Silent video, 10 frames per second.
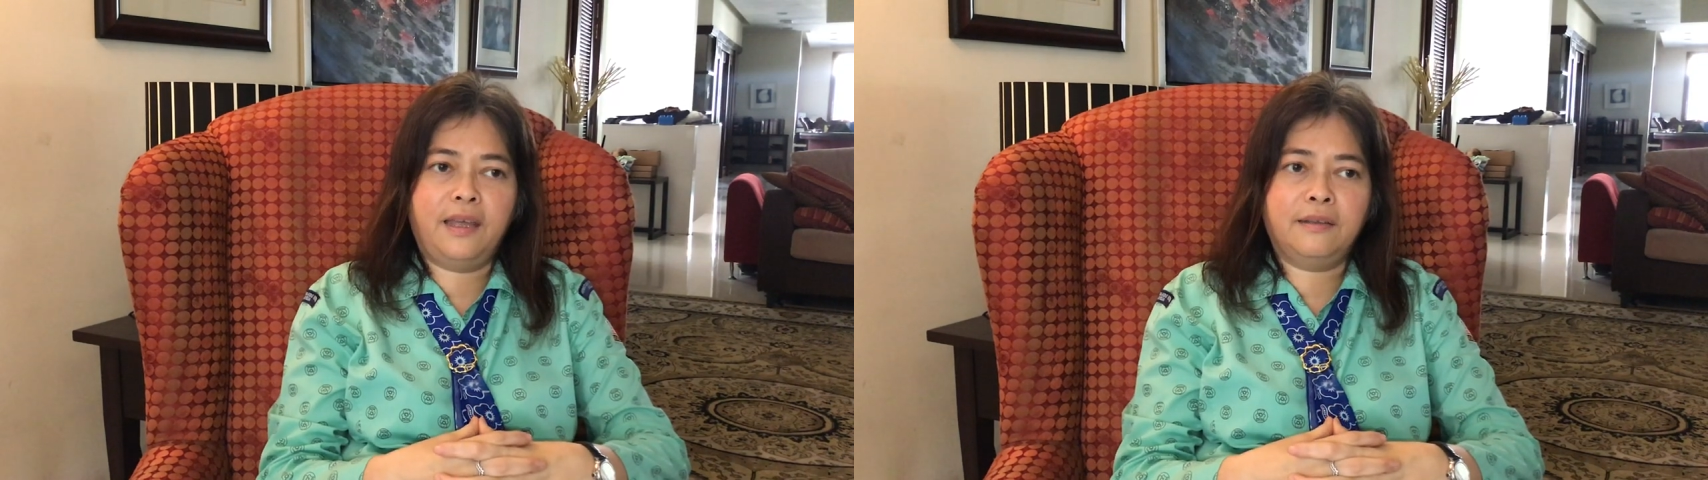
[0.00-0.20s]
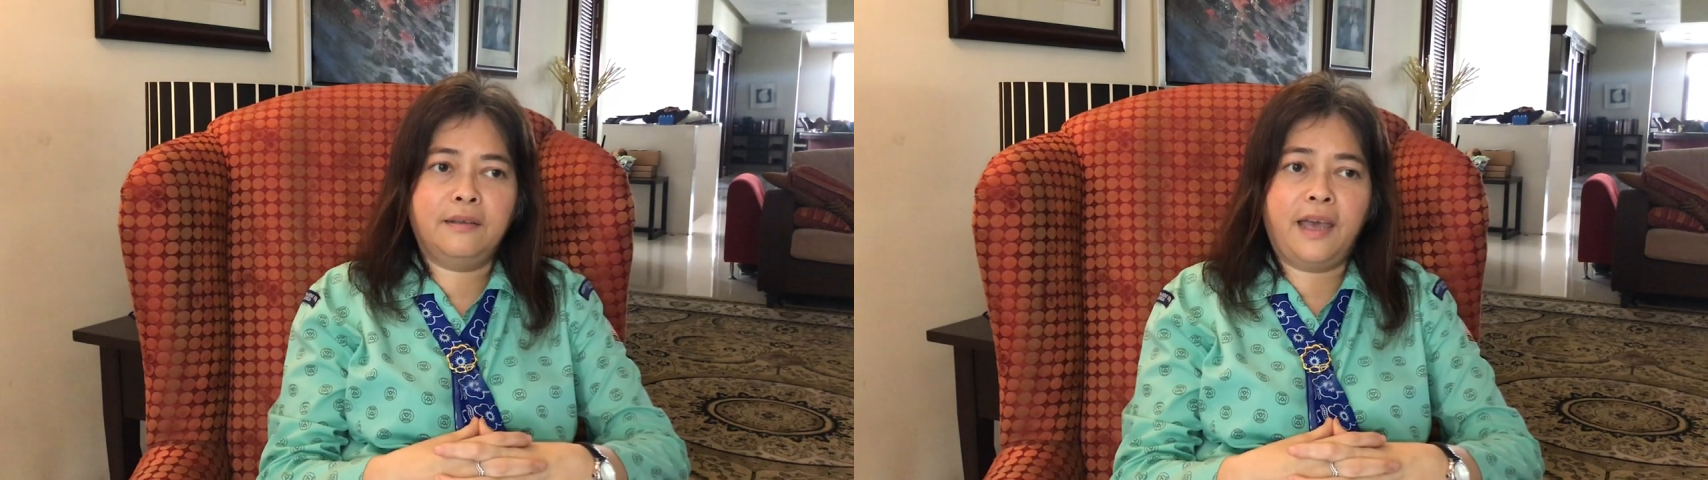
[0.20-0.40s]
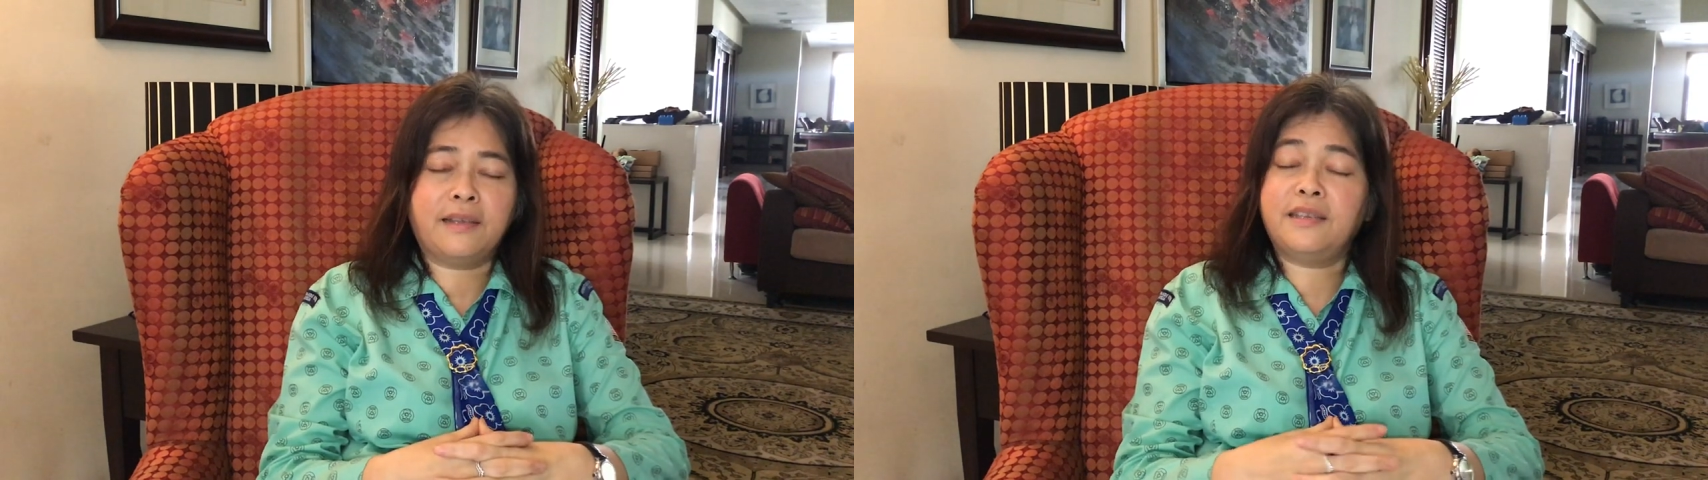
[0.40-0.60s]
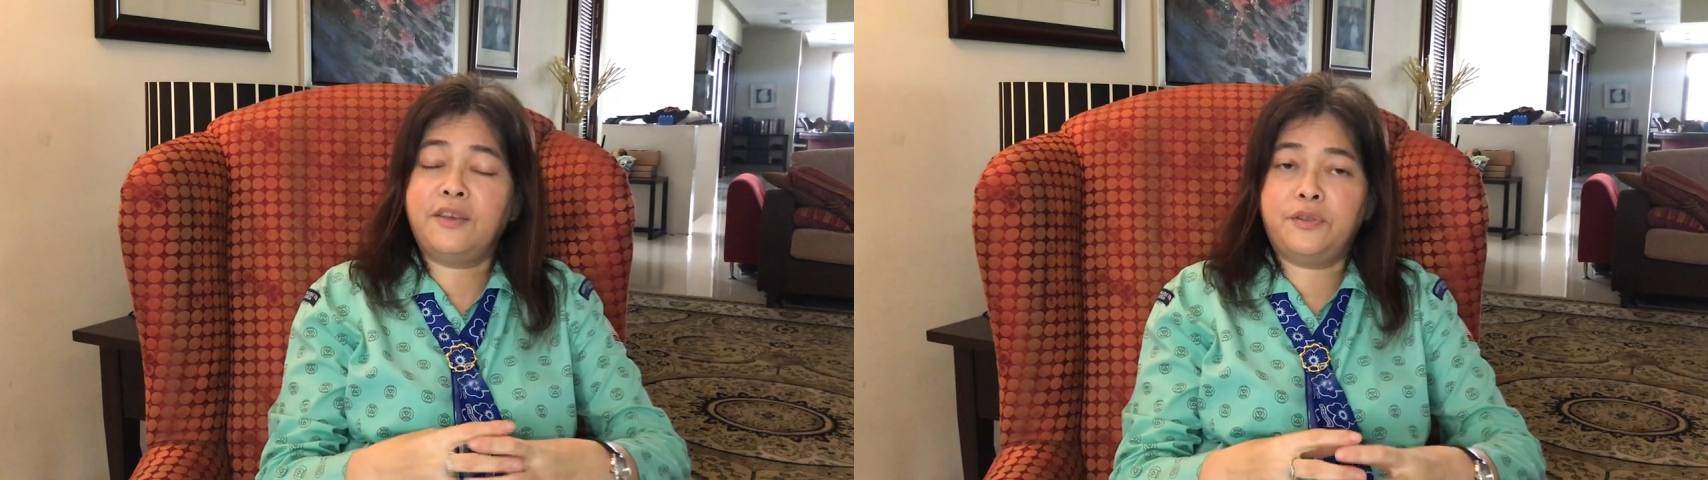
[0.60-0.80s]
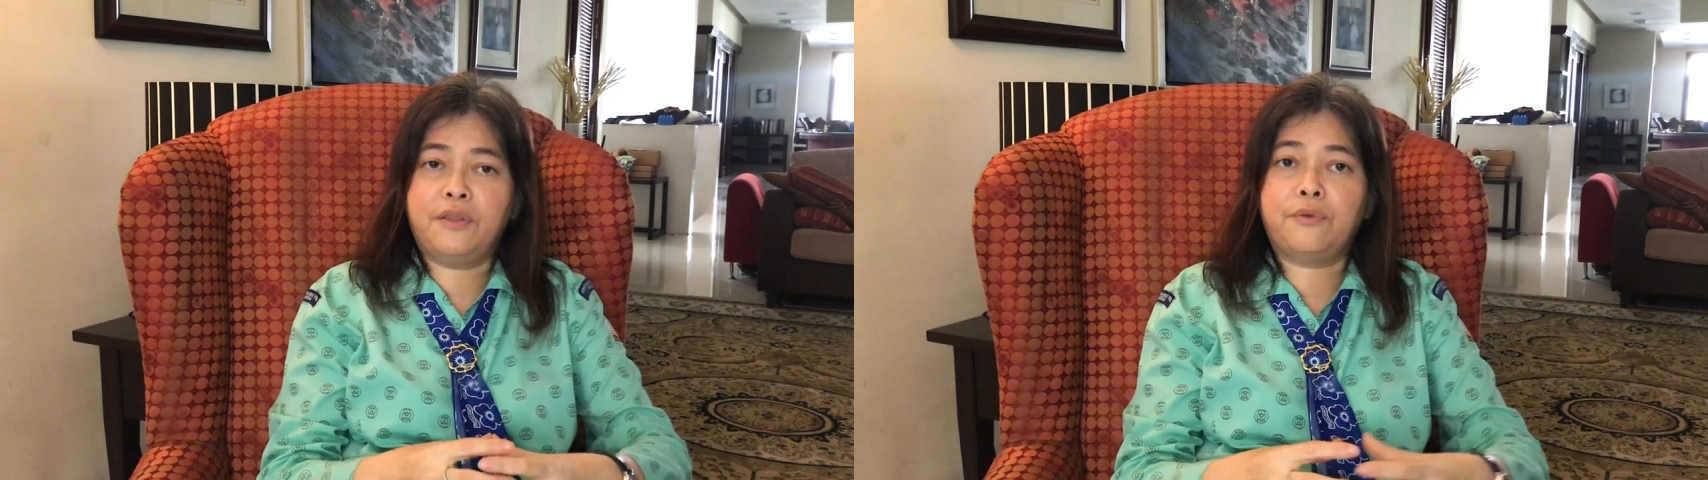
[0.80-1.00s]
and
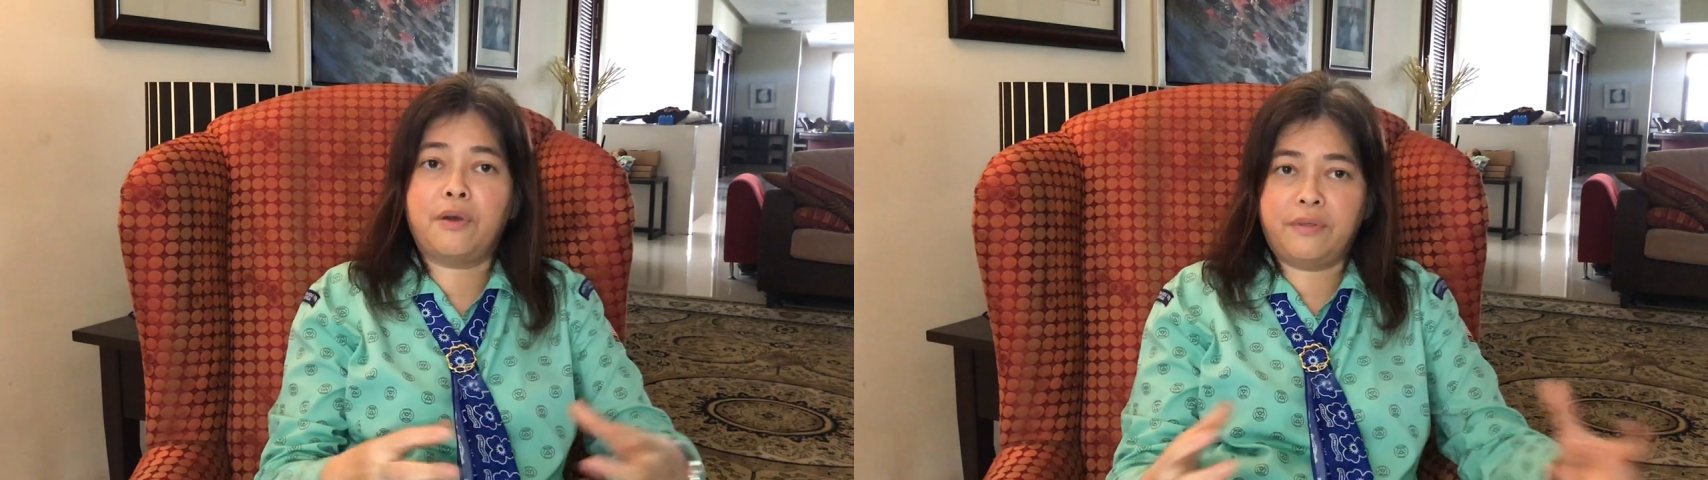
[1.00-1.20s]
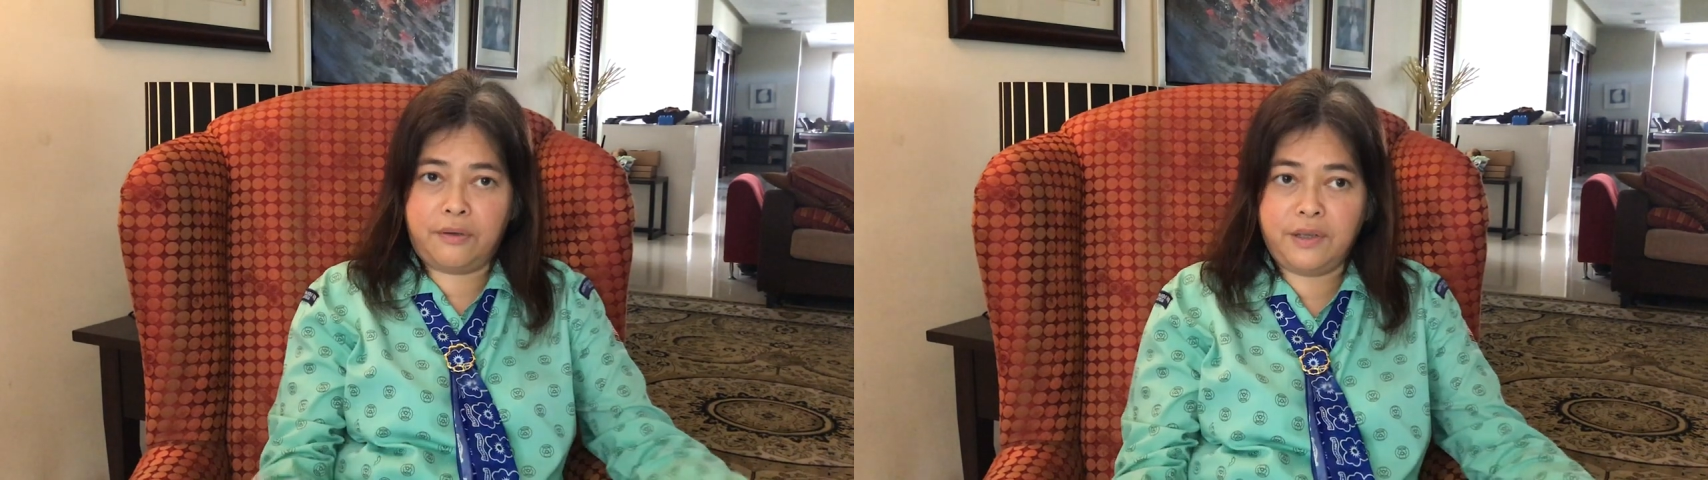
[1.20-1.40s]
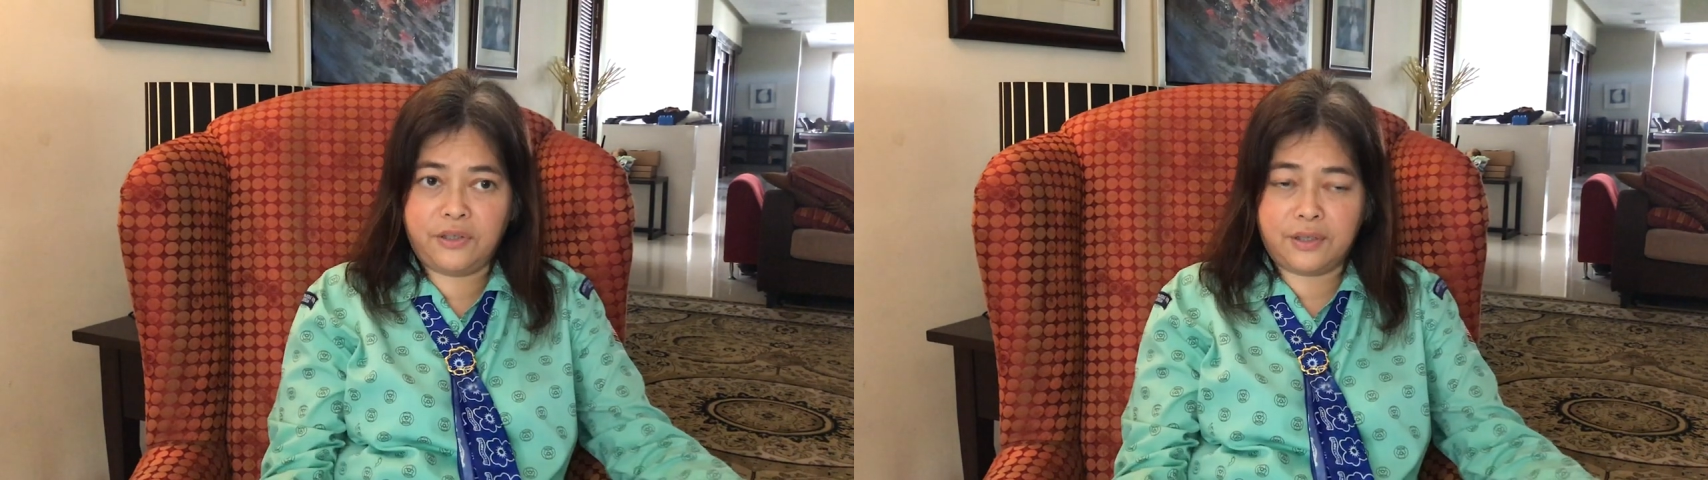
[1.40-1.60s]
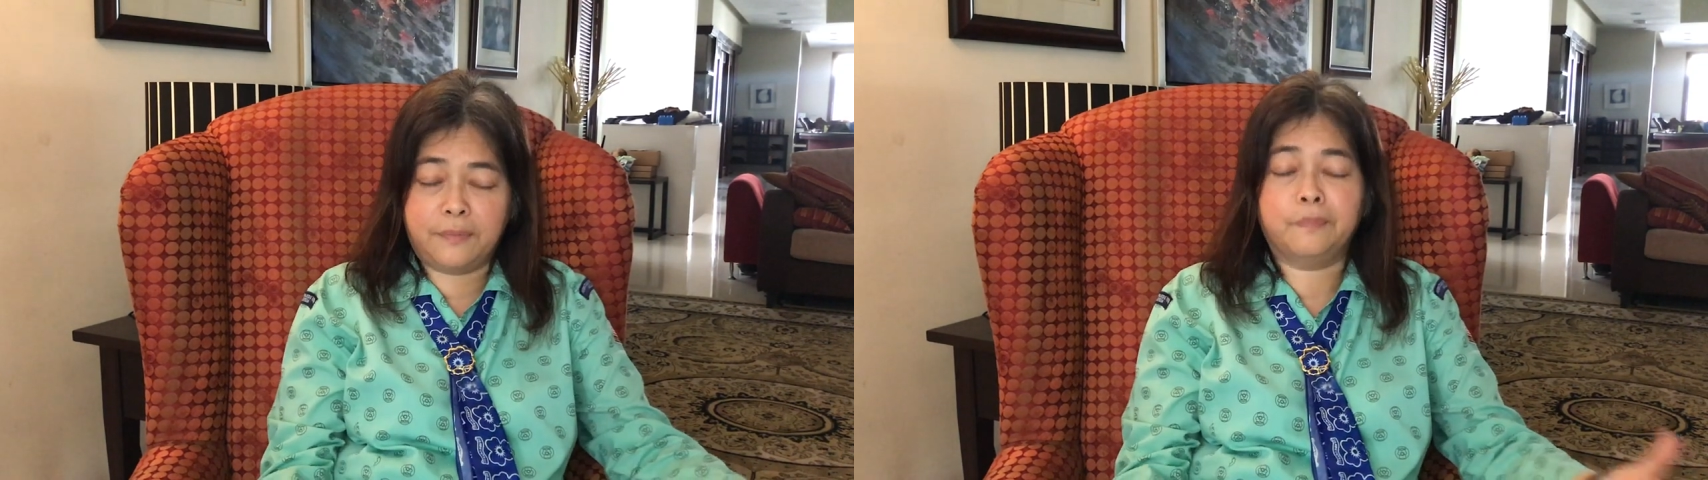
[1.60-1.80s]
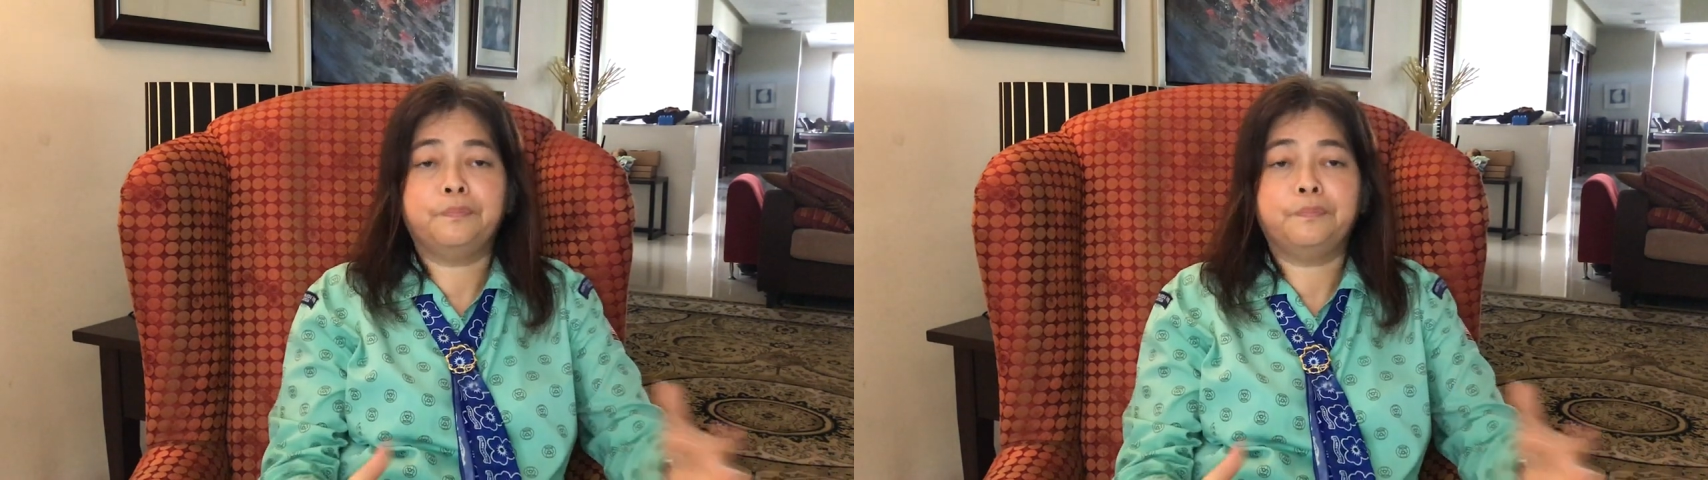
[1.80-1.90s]
executed throughout the region.